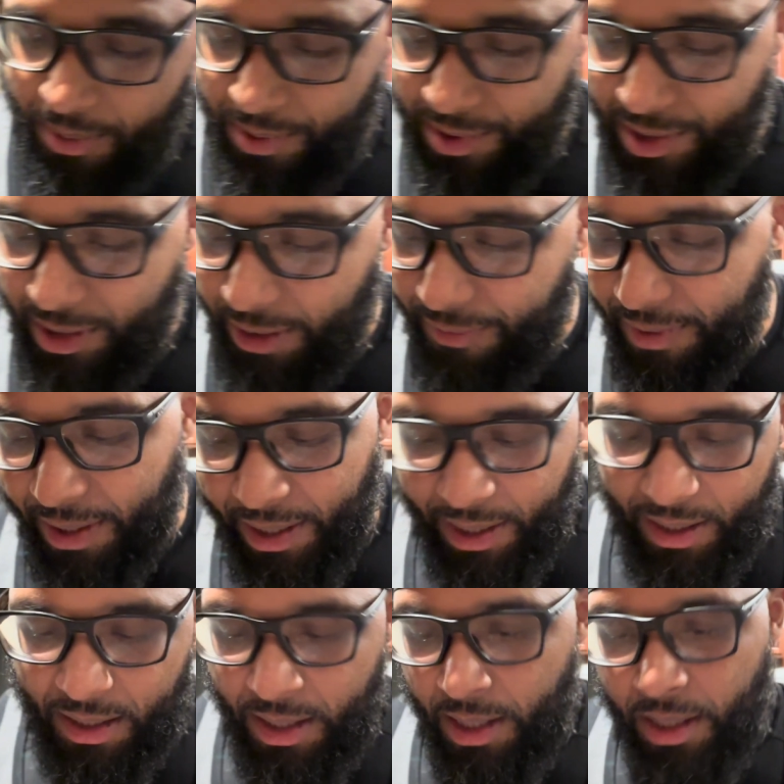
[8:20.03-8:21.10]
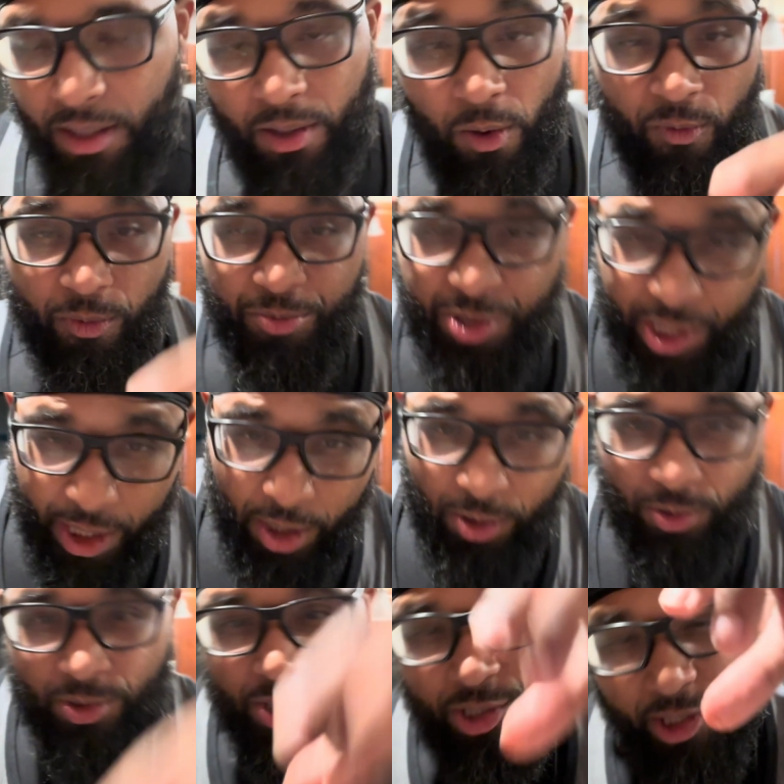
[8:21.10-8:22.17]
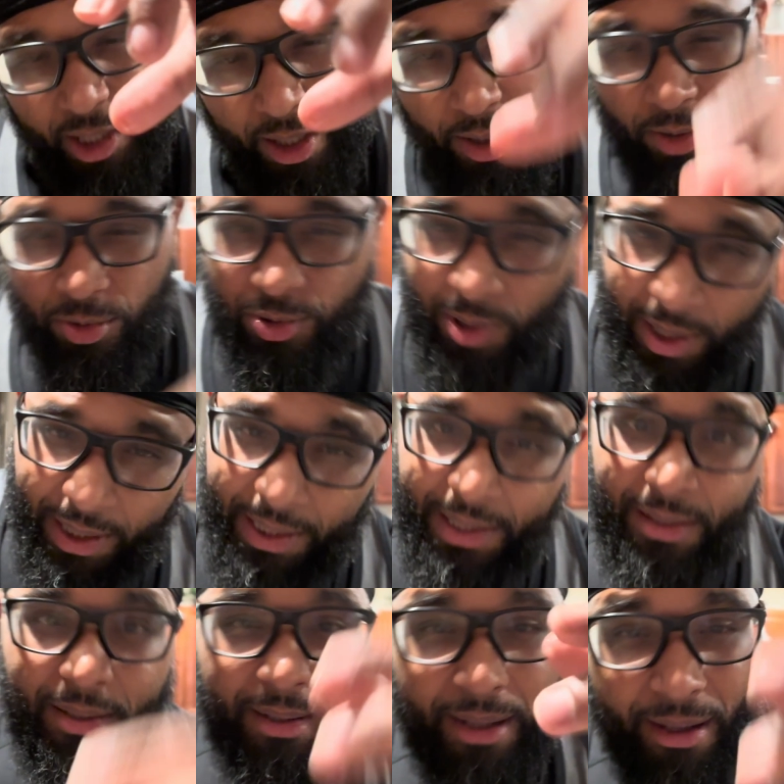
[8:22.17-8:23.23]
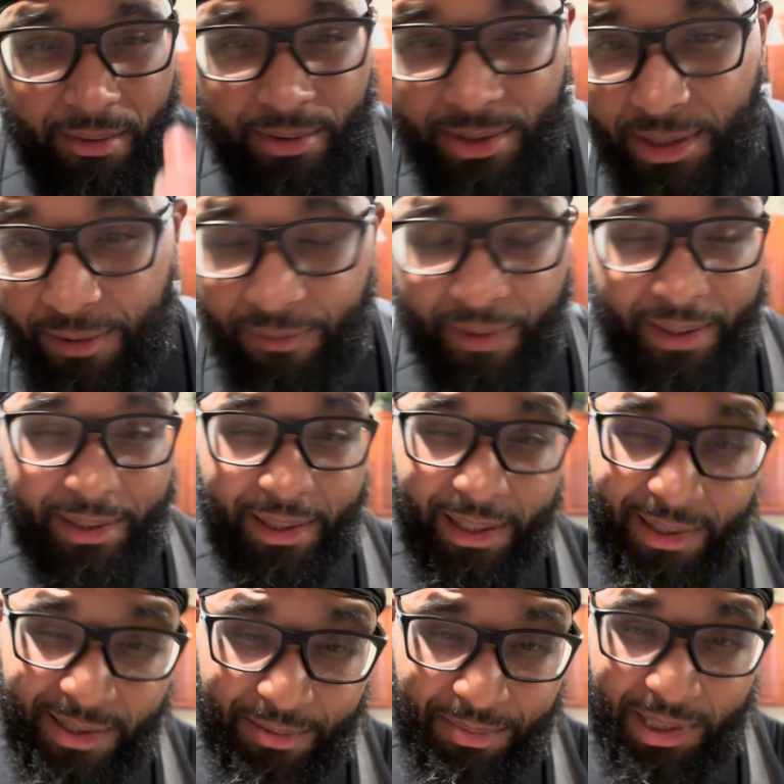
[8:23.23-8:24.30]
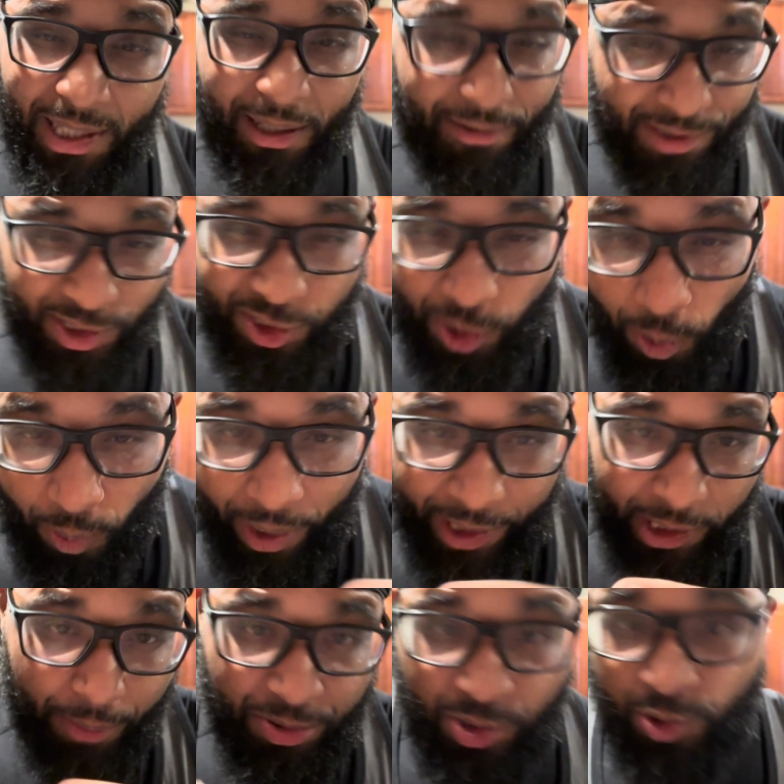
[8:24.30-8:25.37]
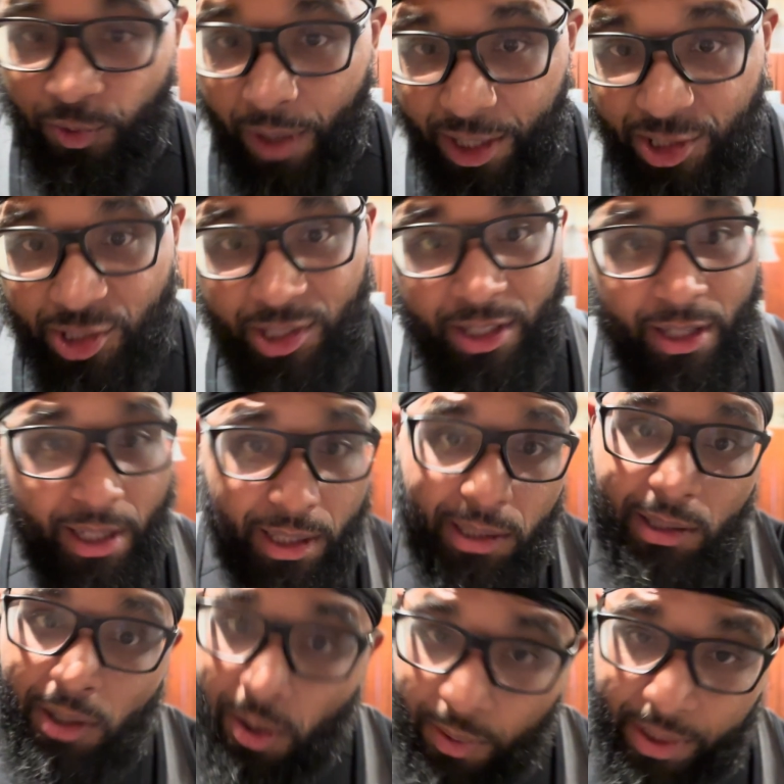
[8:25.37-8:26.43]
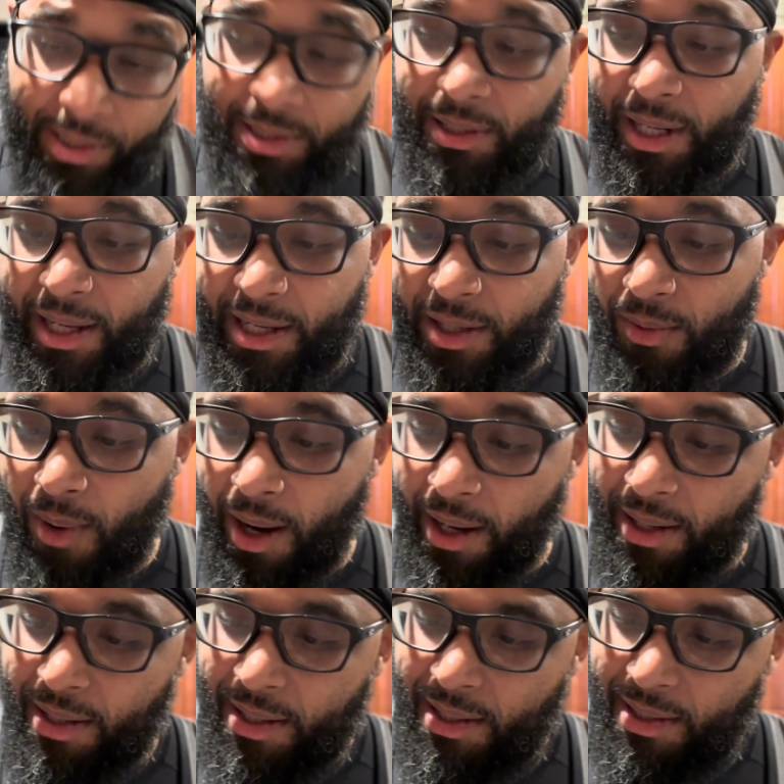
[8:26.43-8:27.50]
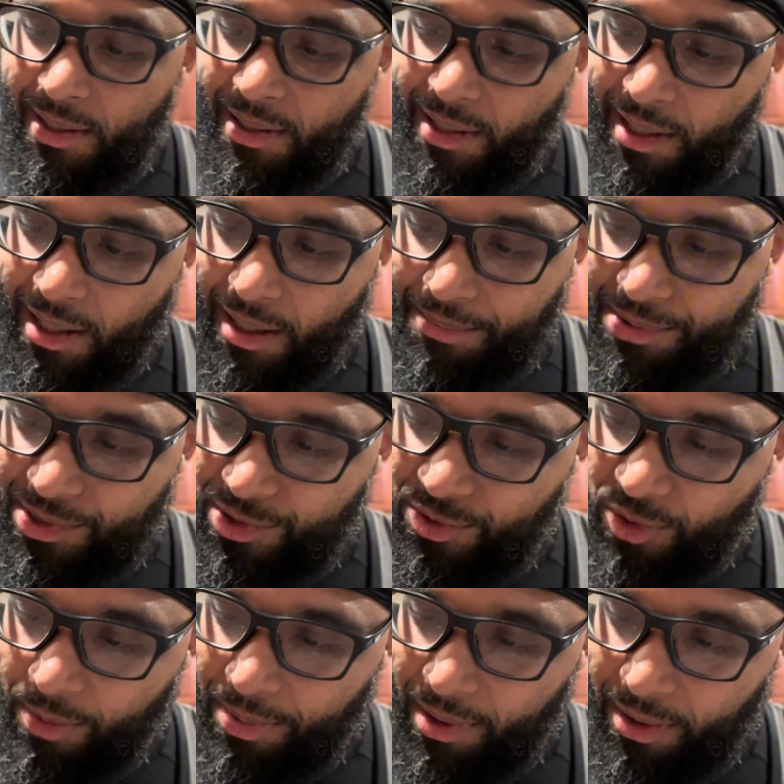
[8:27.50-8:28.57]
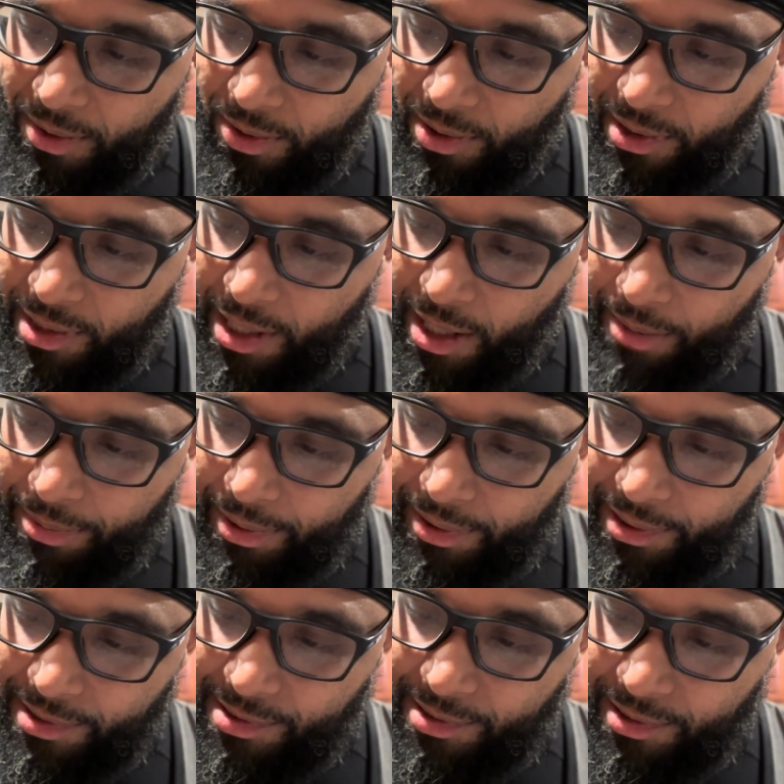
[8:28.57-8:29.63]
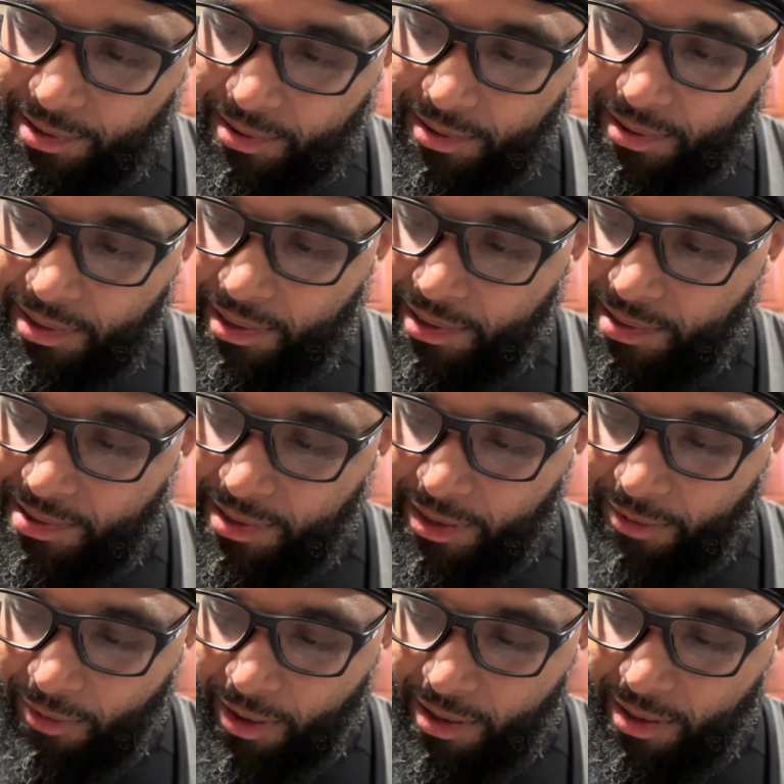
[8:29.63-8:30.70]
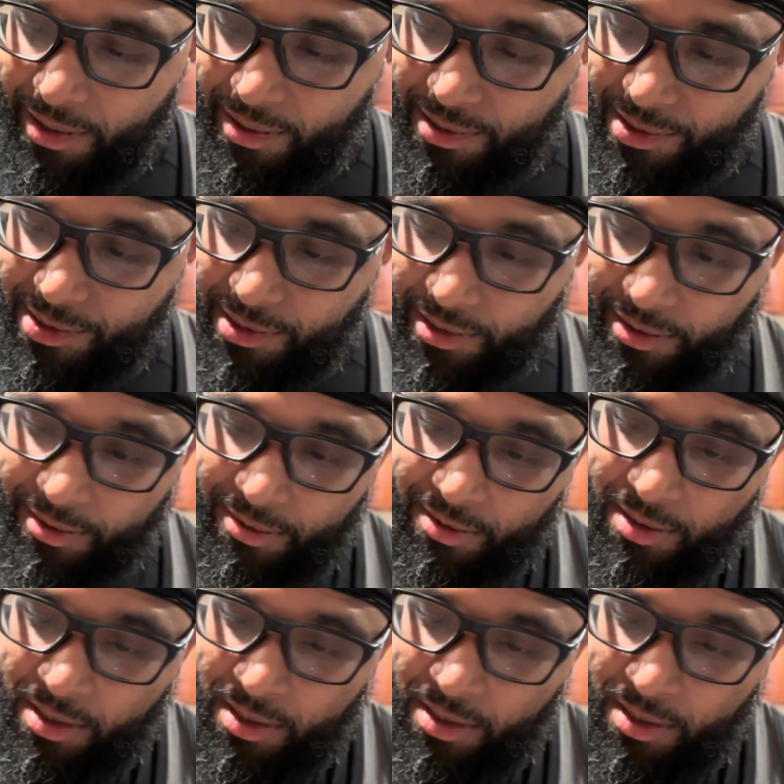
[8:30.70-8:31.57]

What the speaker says: and stuff, they go from shell to shell trying to get it out and stuff like that. And sometimes the yolk end up stretching and going into the egg white. Nah, I'm just dripping it on a napkin. That's it. It'll stay right here in the shell.